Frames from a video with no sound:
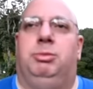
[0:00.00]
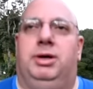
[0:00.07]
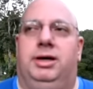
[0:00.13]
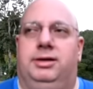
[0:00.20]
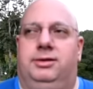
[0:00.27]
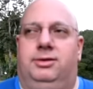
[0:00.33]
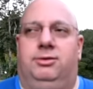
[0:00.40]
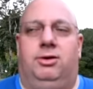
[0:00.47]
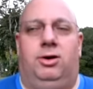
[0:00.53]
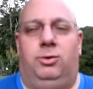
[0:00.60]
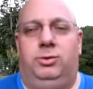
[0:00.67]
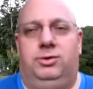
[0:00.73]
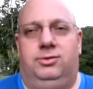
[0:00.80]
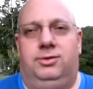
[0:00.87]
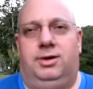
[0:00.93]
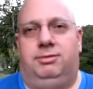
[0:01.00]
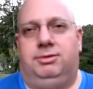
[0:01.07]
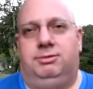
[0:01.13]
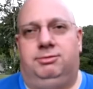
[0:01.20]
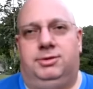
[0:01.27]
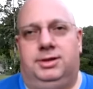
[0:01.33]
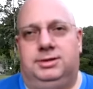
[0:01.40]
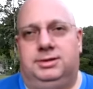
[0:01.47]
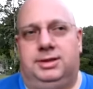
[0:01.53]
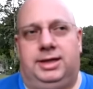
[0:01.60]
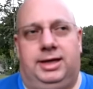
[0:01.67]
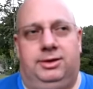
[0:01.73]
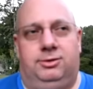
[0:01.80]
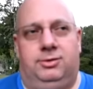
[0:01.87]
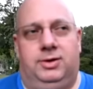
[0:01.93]
but they're always soft and fuzzy
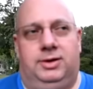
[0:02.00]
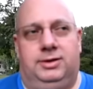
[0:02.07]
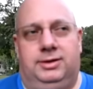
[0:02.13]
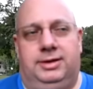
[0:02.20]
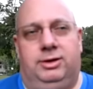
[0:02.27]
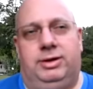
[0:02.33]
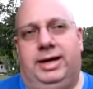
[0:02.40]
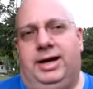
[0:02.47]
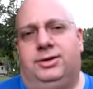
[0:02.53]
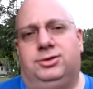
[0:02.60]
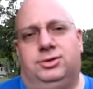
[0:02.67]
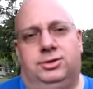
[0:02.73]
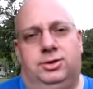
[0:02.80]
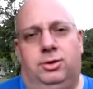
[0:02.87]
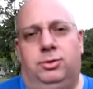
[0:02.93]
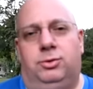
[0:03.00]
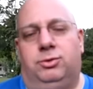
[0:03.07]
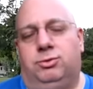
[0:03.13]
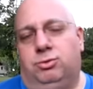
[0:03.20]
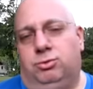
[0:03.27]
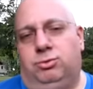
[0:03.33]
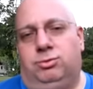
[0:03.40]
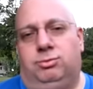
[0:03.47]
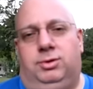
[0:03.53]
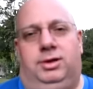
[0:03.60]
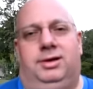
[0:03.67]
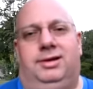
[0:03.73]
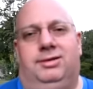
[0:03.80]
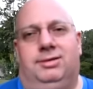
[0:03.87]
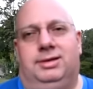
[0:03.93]
on either end and they don't actually go to a true
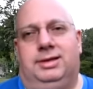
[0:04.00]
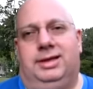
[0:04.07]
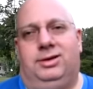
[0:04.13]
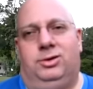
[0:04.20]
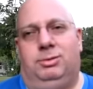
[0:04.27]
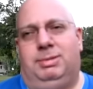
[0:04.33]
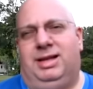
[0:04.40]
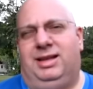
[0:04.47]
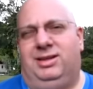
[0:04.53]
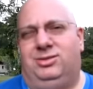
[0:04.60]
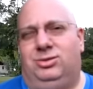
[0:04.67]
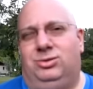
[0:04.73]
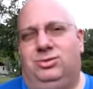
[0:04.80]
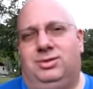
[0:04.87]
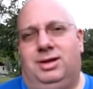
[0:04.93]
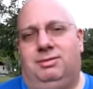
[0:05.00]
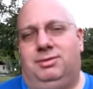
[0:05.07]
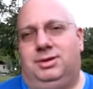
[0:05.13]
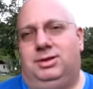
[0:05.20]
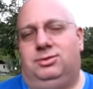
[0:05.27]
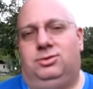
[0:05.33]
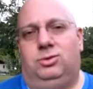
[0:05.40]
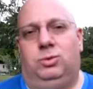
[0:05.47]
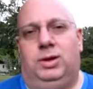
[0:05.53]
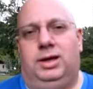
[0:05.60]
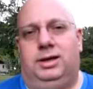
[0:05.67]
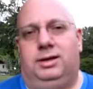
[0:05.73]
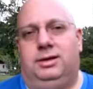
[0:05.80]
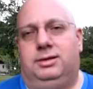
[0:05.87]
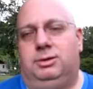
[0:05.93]
300 they go to about like 270
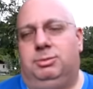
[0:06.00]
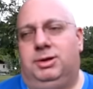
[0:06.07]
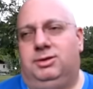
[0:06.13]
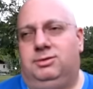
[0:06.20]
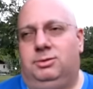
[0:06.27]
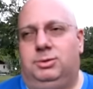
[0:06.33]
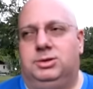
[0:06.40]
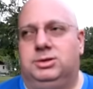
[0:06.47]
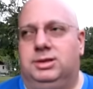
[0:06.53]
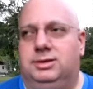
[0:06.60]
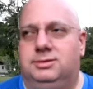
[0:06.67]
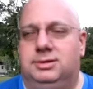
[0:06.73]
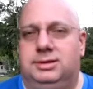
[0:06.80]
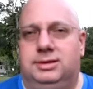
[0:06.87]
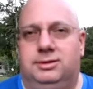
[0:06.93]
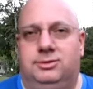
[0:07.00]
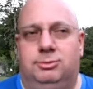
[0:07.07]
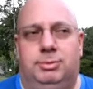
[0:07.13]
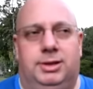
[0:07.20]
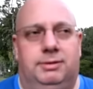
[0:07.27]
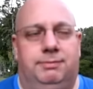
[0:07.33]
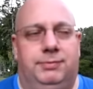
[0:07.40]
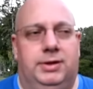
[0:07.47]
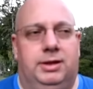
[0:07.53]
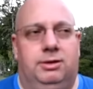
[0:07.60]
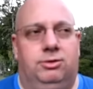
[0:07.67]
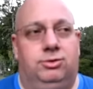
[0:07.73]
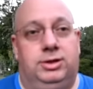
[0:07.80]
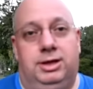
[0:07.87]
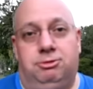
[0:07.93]
280 depends on which lens it is but
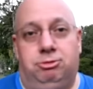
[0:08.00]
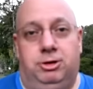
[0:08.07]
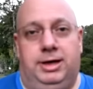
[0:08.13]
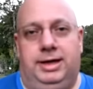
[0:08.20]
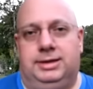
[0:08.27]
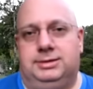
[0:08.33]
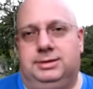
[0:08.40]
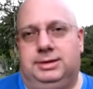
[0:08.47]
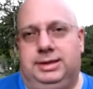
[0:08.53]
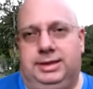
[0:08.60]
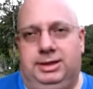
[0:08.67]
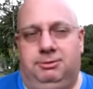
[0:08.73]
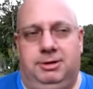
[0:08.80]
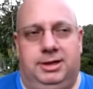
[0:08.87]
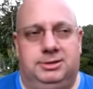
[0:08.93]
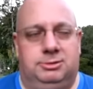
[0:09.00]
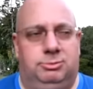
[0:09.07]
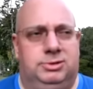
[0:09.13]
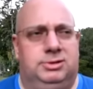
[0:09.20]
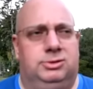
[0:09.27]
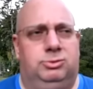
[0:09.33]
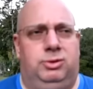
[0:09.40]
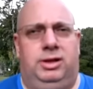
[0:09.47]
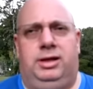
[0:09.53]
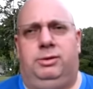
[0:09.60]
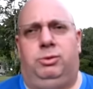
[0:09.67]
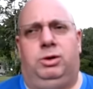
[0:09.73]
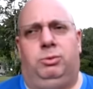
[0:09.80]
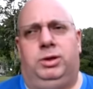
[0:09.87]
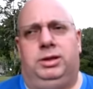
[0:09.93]
they're never excellent in any range someone says well
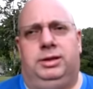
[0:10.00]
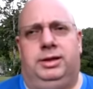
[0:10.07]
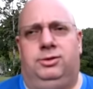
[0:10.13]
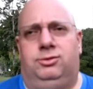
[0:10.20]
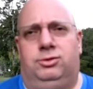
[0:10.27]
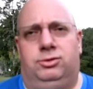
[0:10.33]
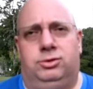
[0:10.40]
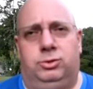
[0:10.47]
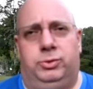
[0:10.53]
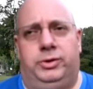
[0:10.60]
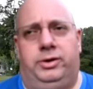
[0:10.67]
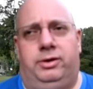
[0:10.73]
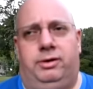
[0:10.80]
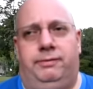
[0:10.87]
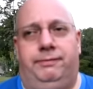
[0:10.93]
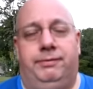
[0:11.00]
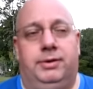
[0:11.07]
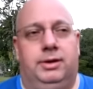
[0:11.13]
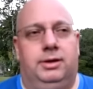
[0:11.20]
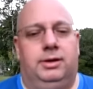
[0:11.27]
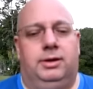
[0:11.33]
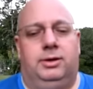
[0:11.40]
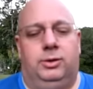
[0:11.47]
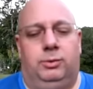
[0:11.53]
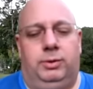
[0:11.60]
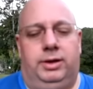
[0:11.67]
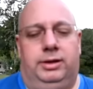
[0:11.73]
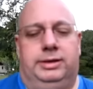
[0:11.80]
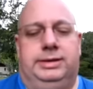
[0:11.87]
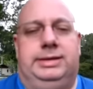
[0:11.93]
I want one lens that'll do it all
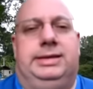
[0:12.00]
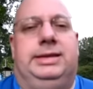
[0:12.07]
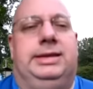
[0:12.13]
well